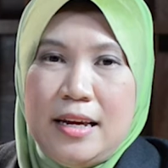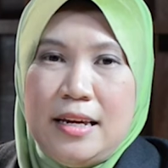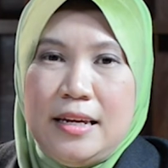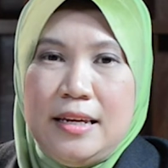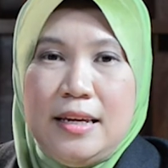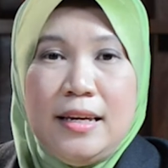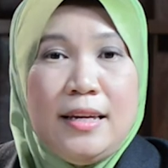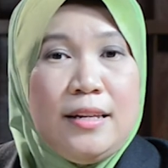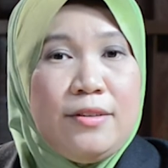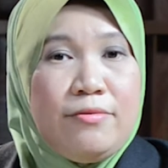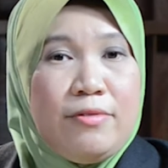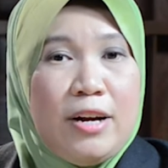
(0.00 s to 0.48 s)

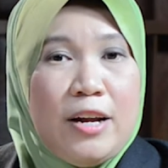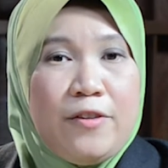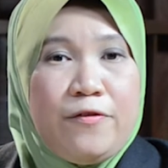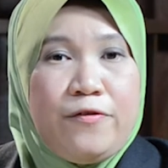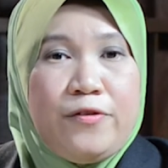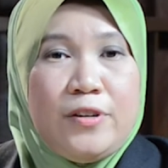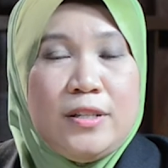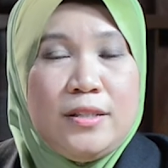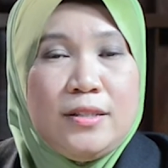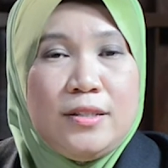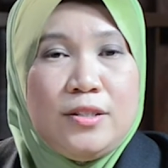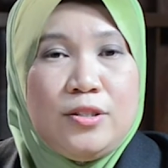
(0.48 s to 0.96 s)
In
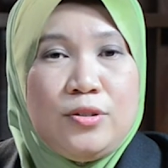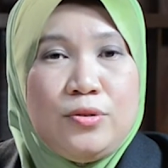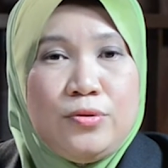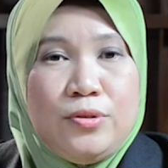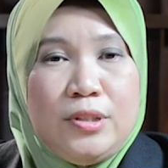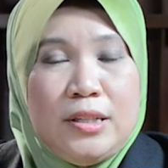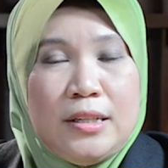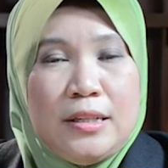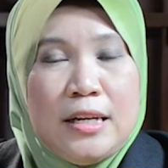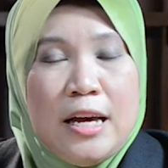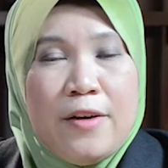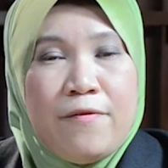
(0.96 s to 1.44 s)
reference to
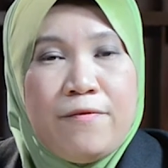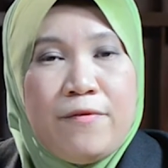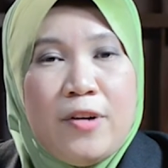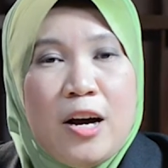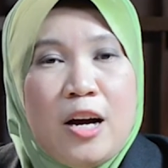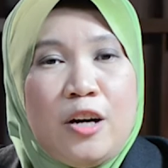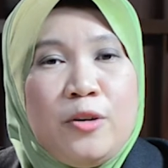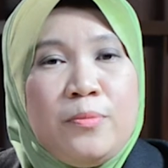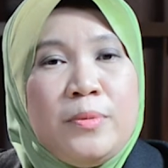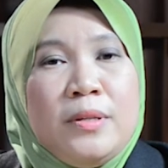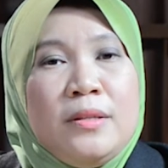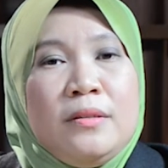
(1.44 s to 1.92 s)
the
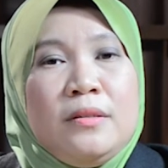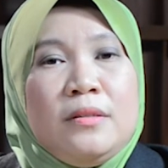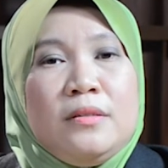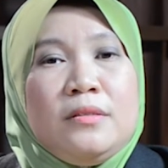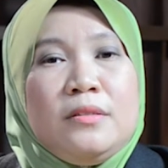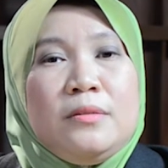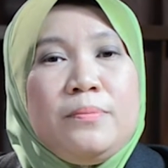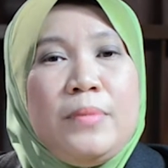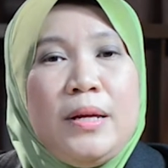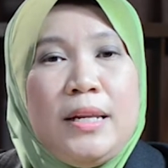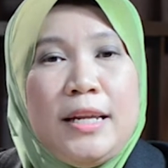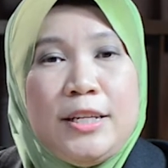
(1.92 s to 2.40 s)

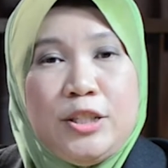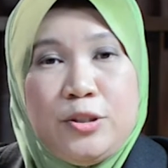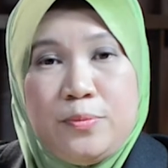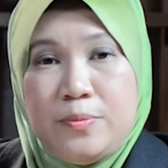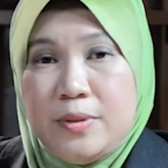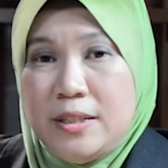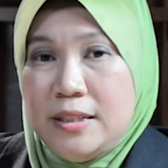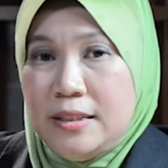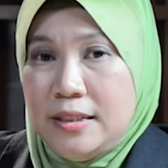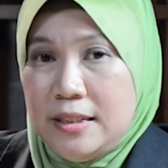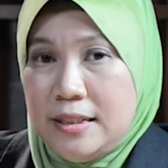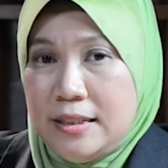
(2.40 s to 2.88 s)
environmental
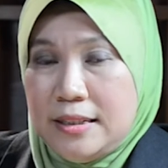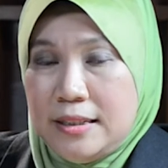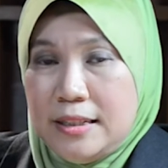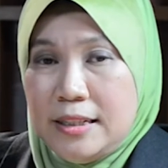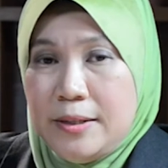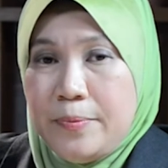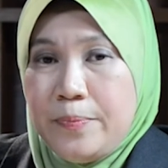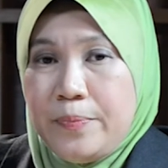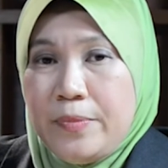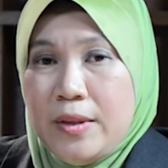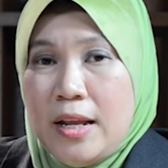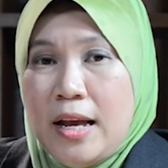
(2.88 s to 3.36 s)
management system,
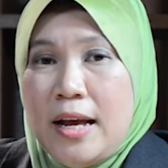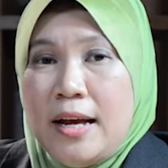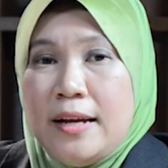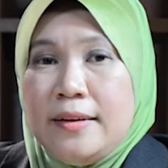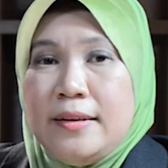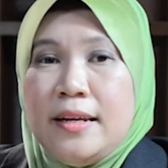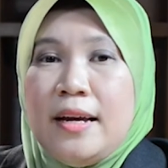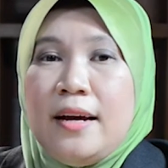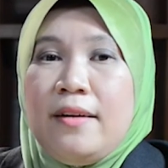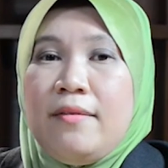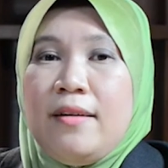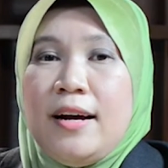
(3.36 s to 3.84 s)

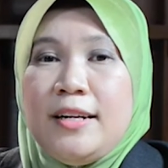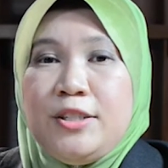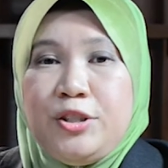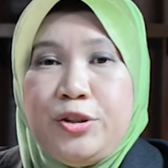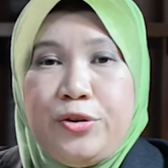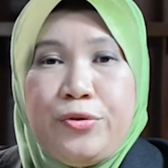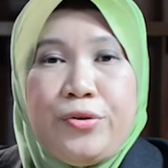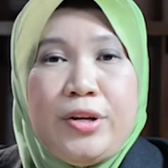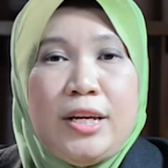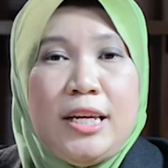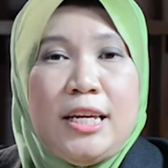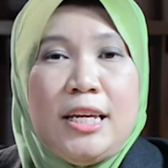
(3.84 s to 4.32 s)
there are
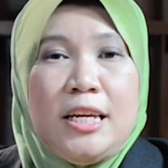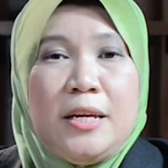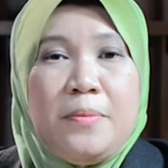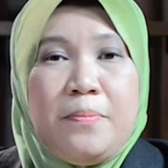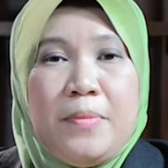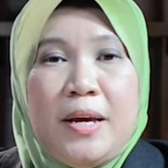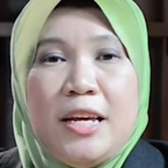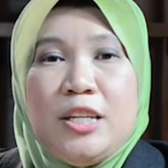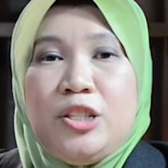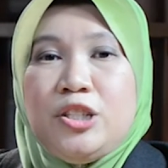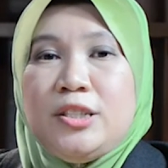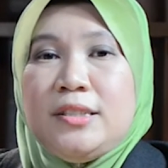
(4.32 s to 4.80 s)
three
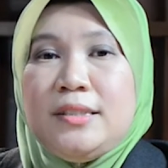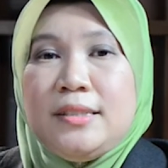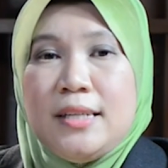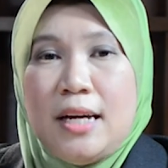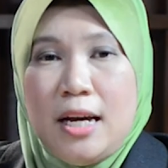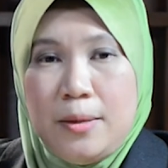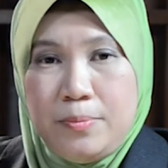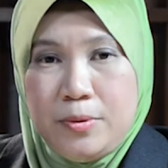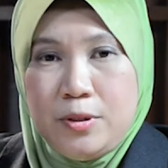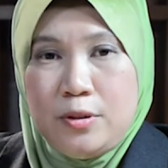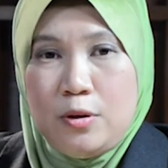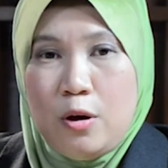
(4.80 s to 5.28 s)
major
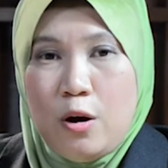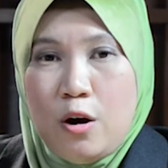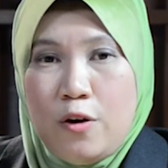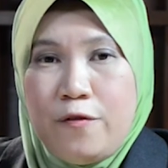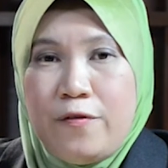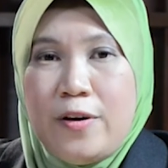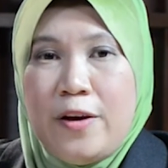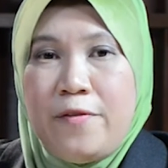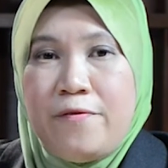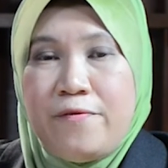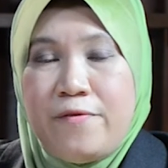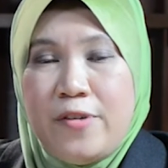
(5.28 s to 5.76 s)
types of
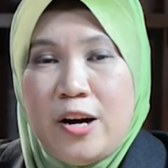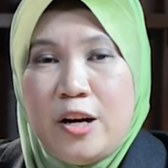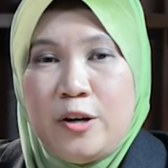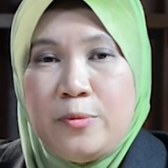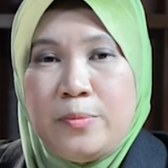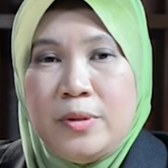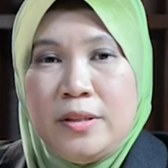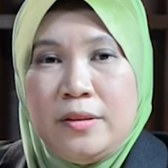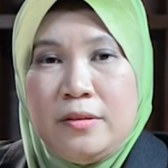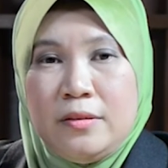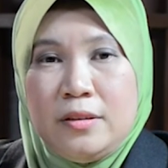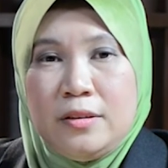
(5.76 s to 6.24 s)

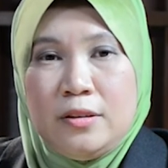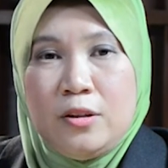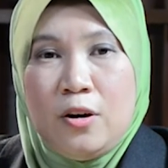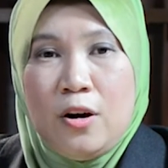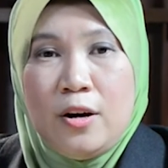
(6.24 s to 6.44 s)
environmental